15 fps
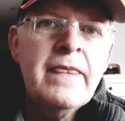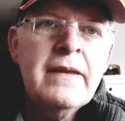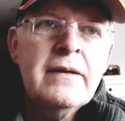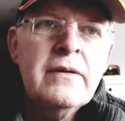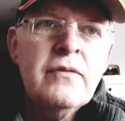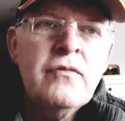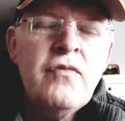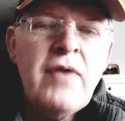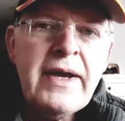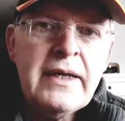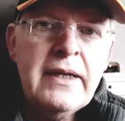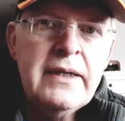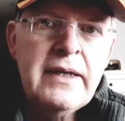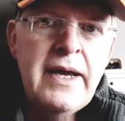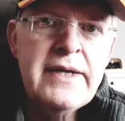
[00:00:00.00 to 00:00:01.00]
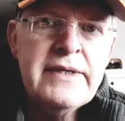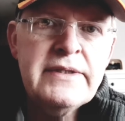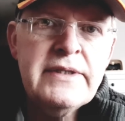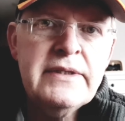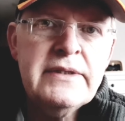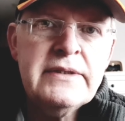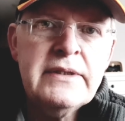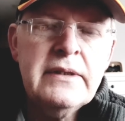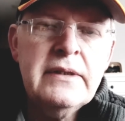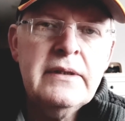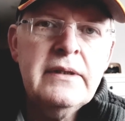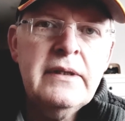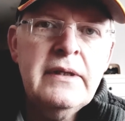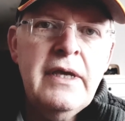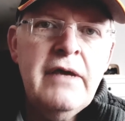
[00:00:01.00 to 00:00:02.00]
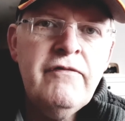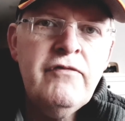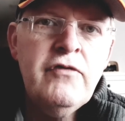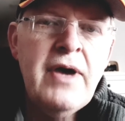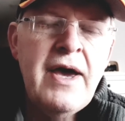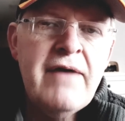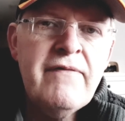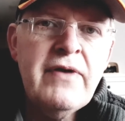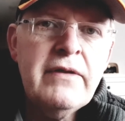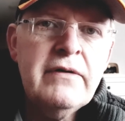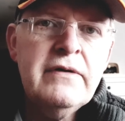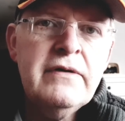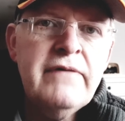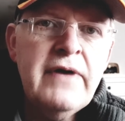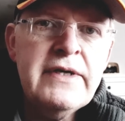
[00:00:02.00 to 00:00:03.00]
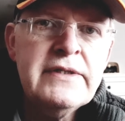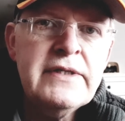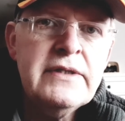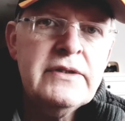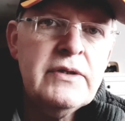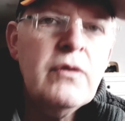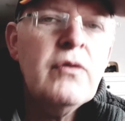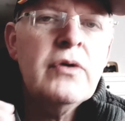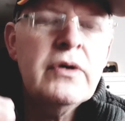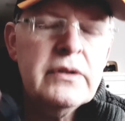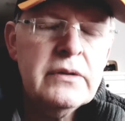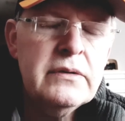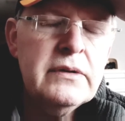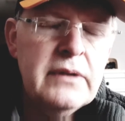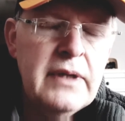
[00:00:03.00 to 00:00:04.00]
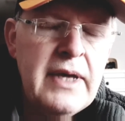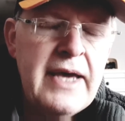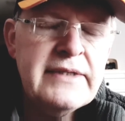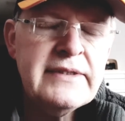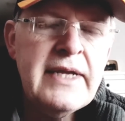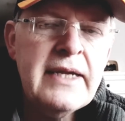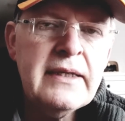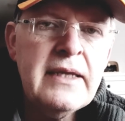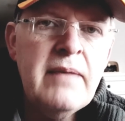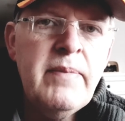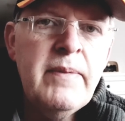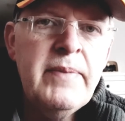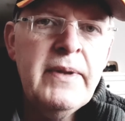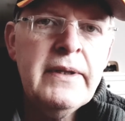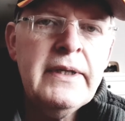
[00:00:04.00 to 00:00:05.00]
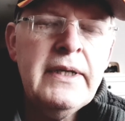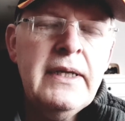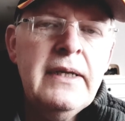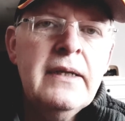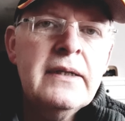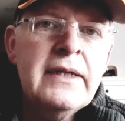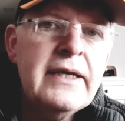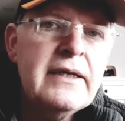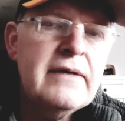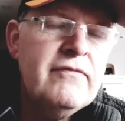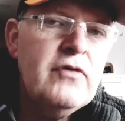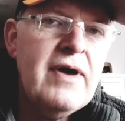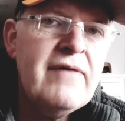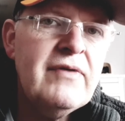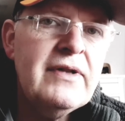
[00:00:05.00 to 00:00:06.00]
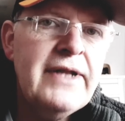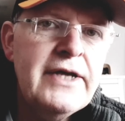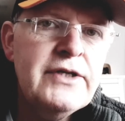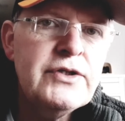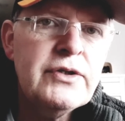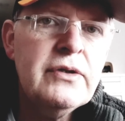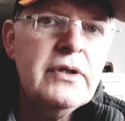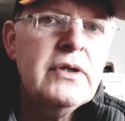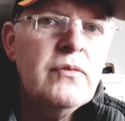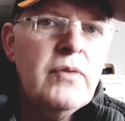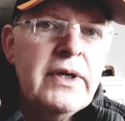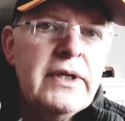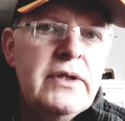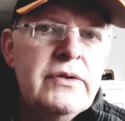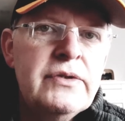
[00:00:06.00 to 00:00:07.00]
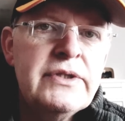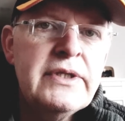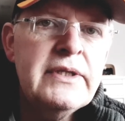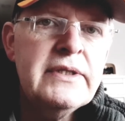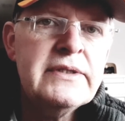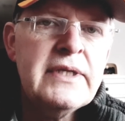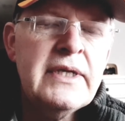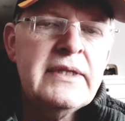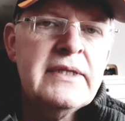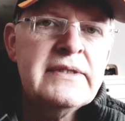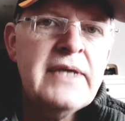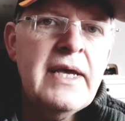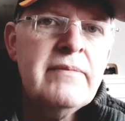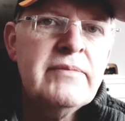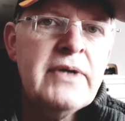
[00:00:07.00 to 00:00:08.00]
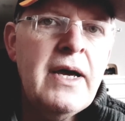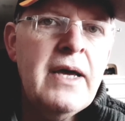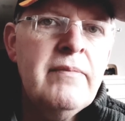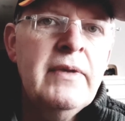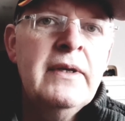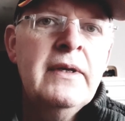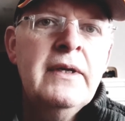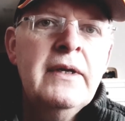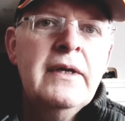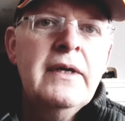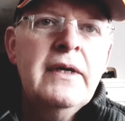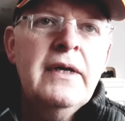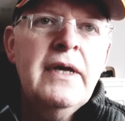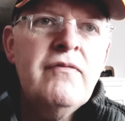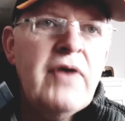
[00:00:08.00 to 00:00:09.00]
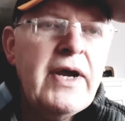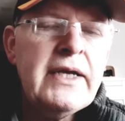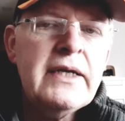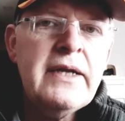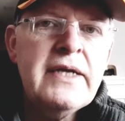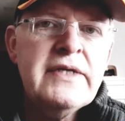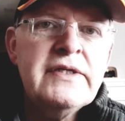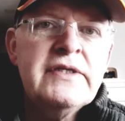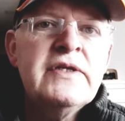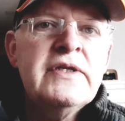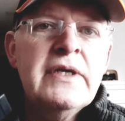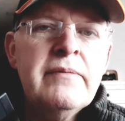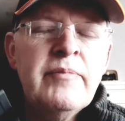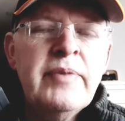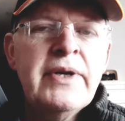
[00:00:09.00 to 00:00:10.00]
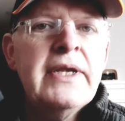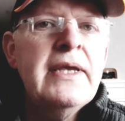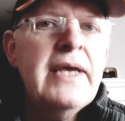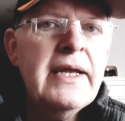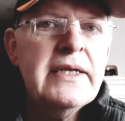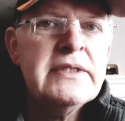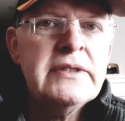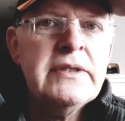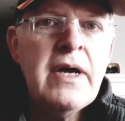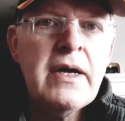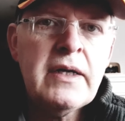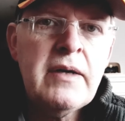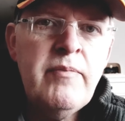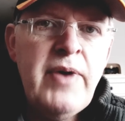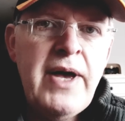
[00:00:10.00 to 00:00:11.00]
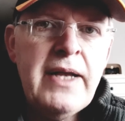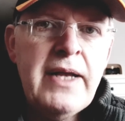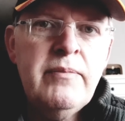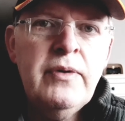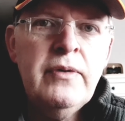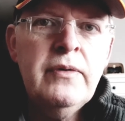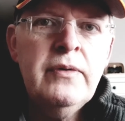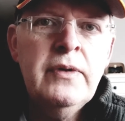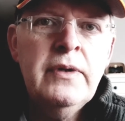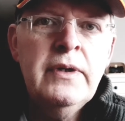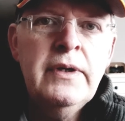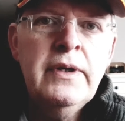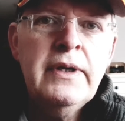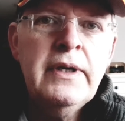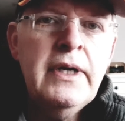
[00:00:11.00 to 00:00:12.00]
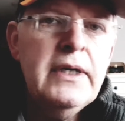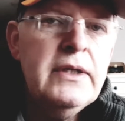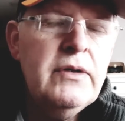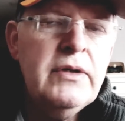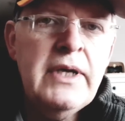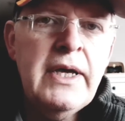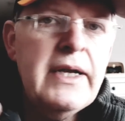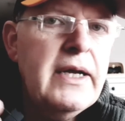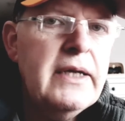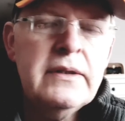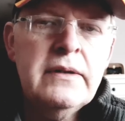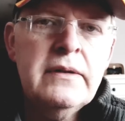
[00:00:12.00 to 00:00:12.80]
recognizes if you have other devices or has that capability. Like if you have a ledger and you want to use this at the same time, it recognizes it, but again, it's not compatible. You cannot